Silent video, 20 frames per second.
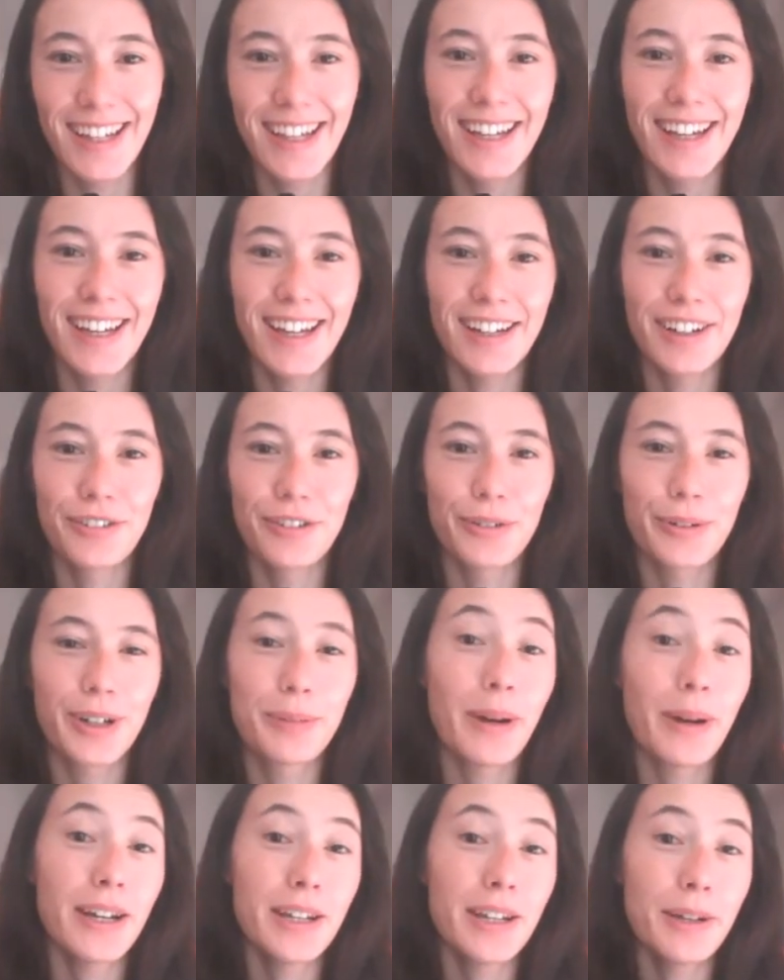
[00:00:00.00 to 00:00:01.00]
Hey everyone,
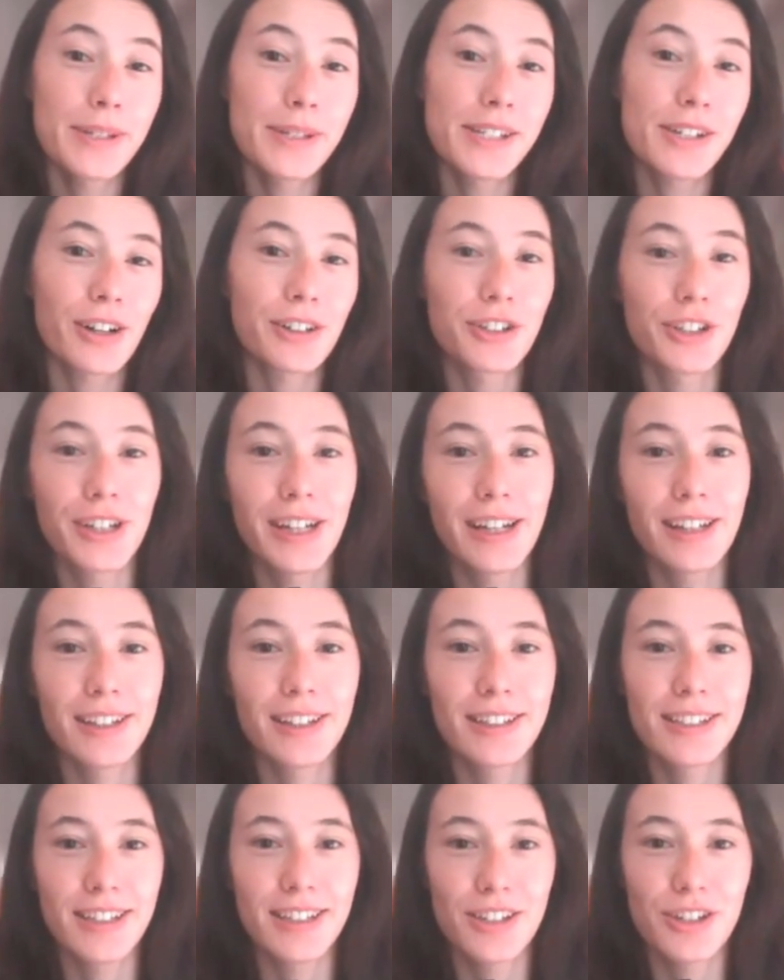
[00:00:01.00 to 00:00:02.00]
my name is Dr.
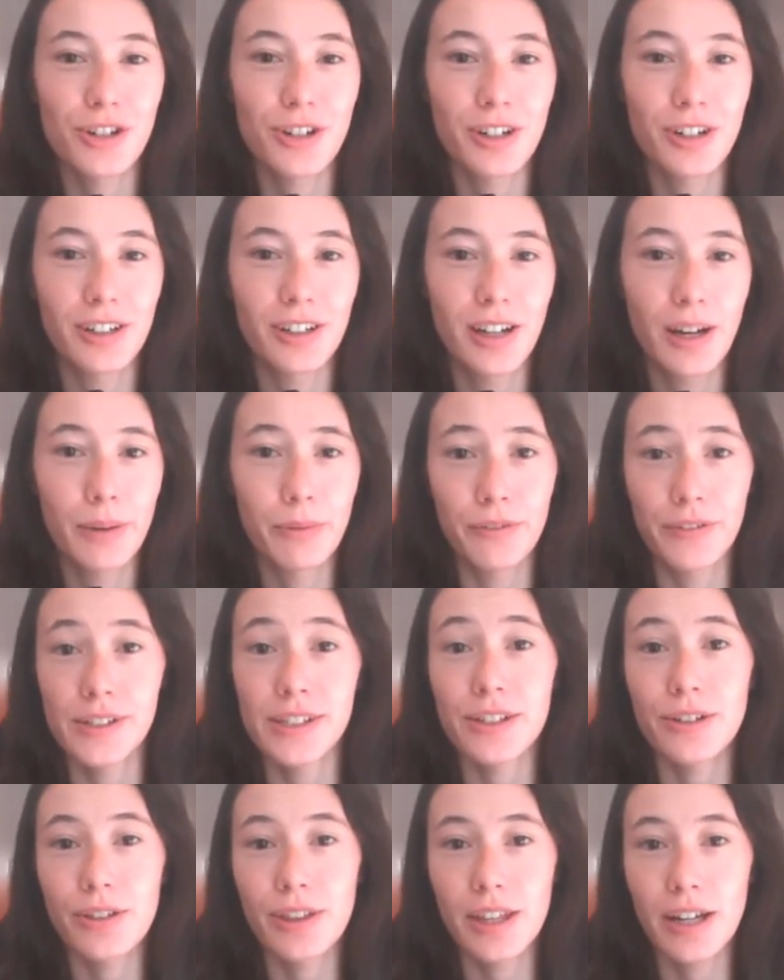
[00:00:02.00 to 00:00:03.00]
Galatia Strong. I'm a
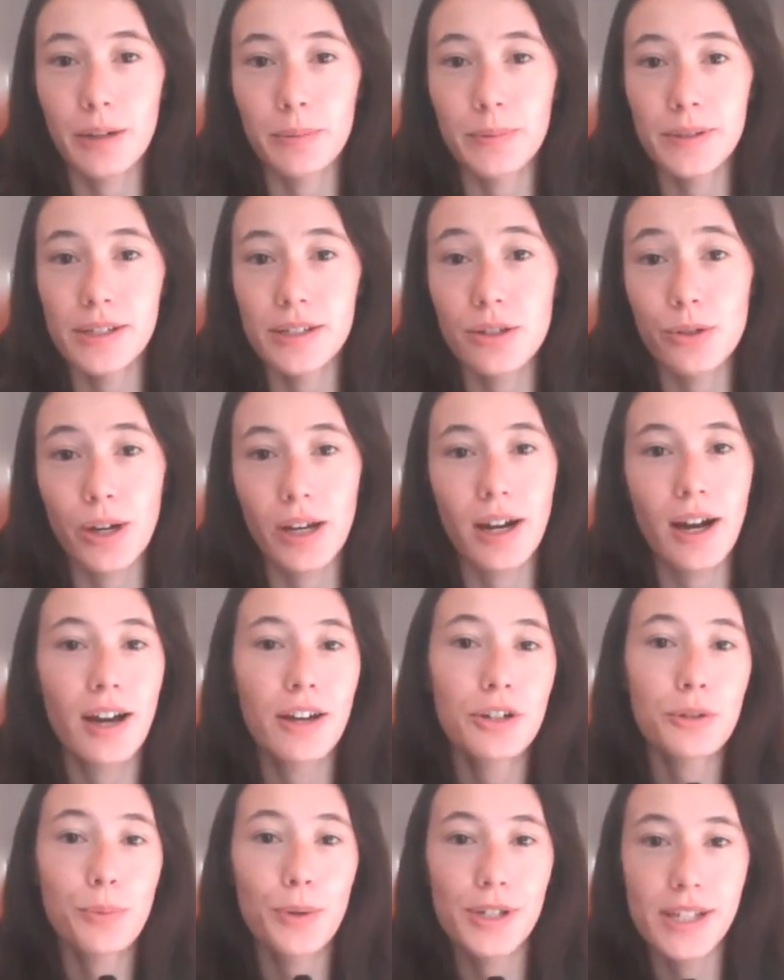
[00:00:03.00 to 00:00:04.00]
physical therapist who got
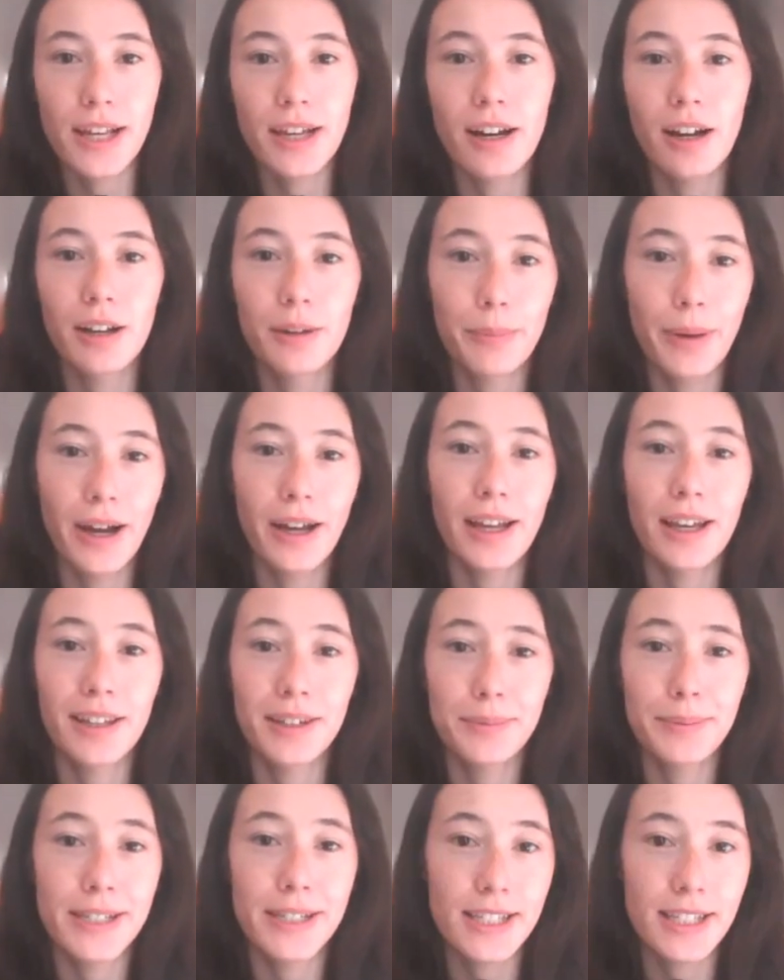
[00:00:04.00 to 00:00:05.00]
100% on my
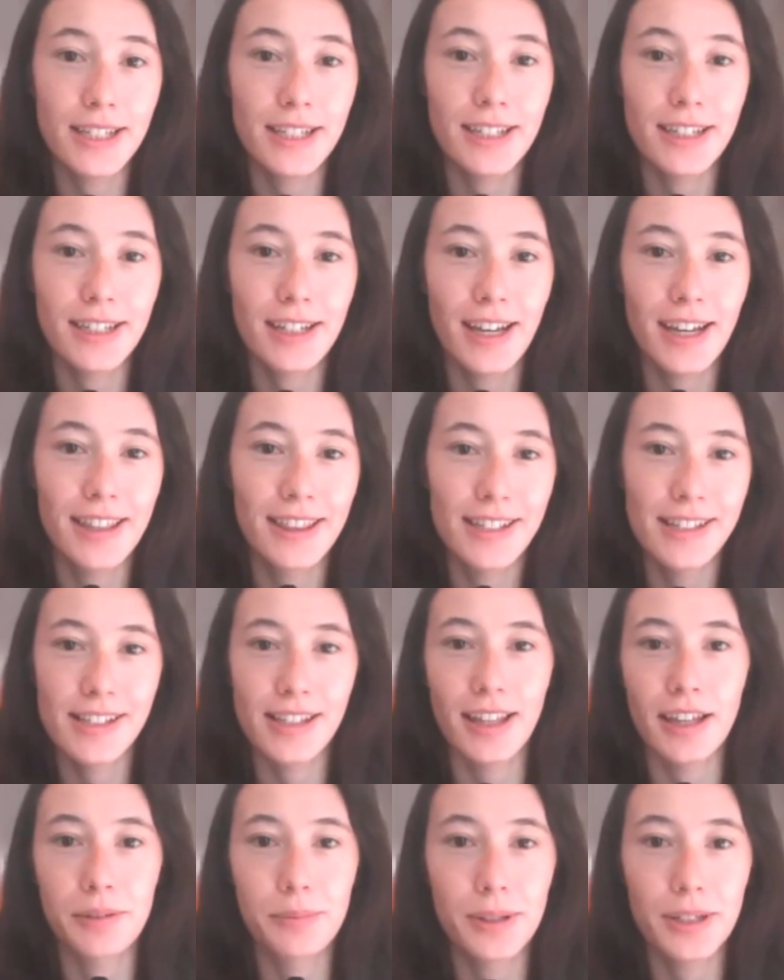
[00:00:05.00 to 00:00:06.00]
NPTE, and this
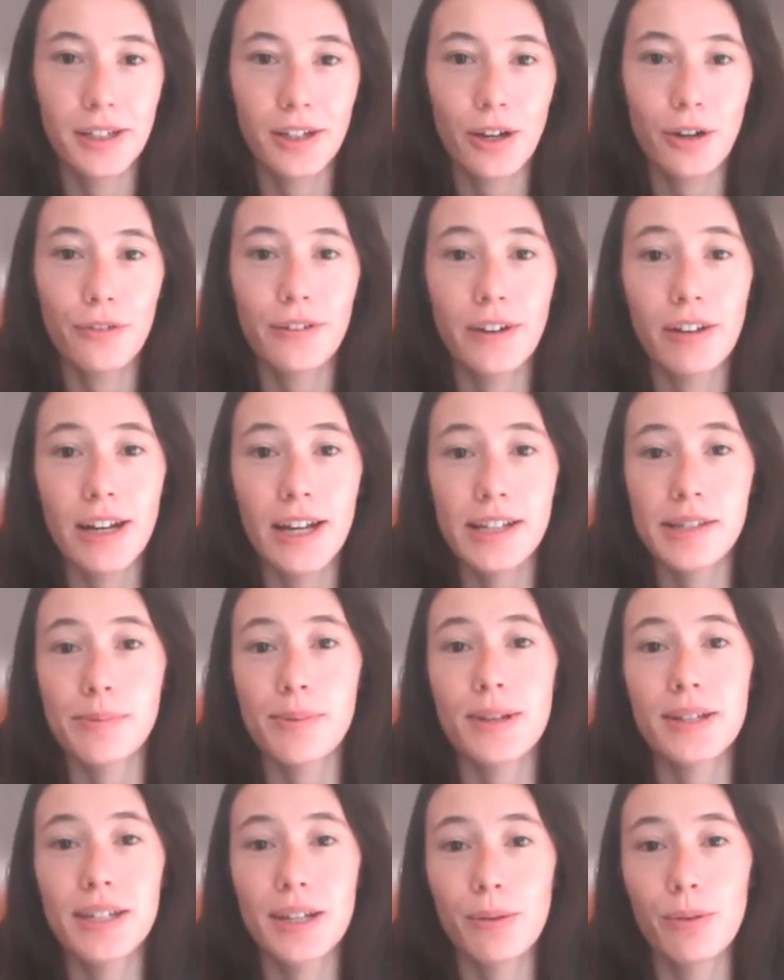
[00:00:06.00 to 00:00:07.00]
led me to co-found
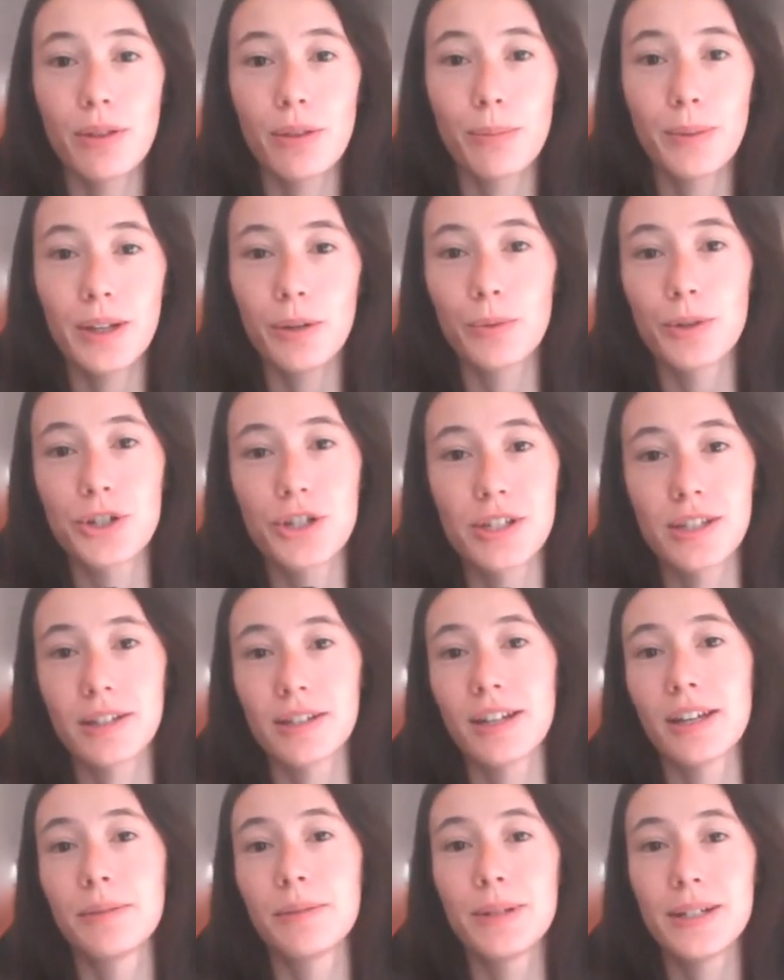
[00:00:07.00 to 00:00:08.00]
SPT with me, which is
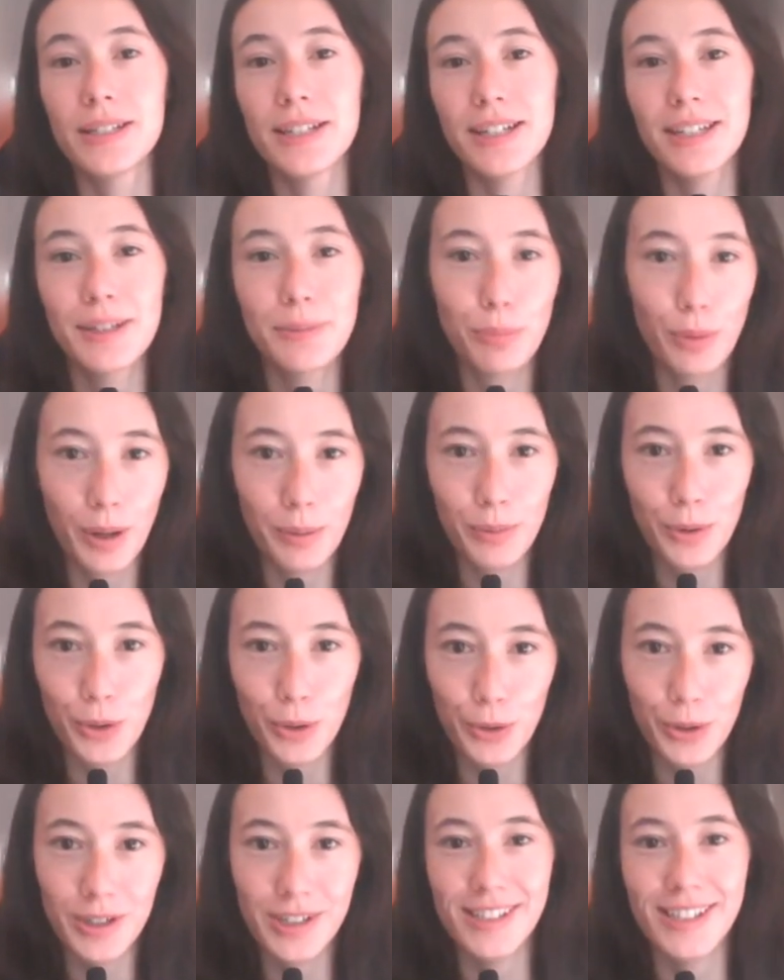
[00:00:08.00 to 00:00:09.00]
an NPTE prep
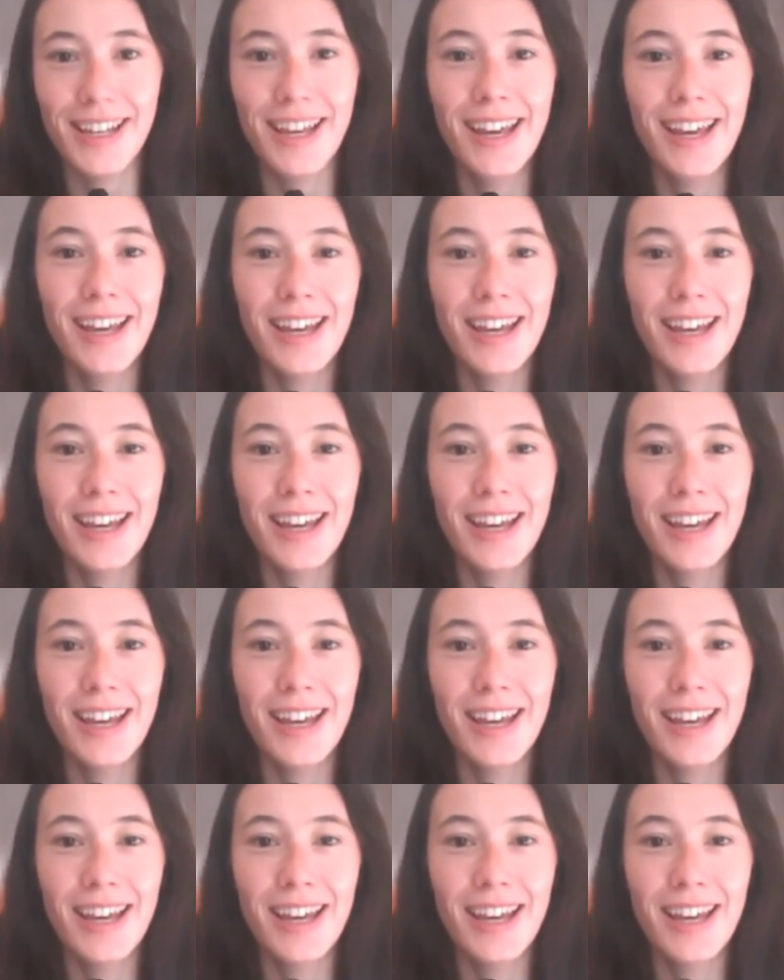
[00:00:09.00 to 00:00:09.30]
course.